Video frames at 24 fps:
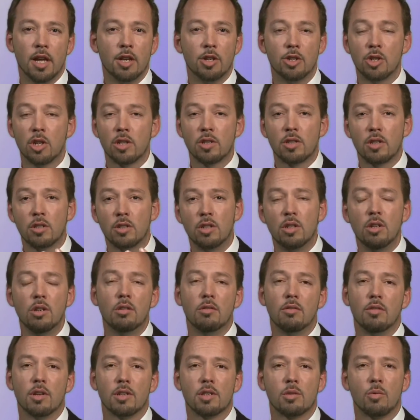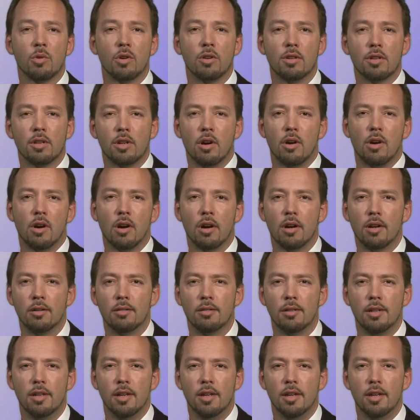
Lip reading: and just the two of us were in the car.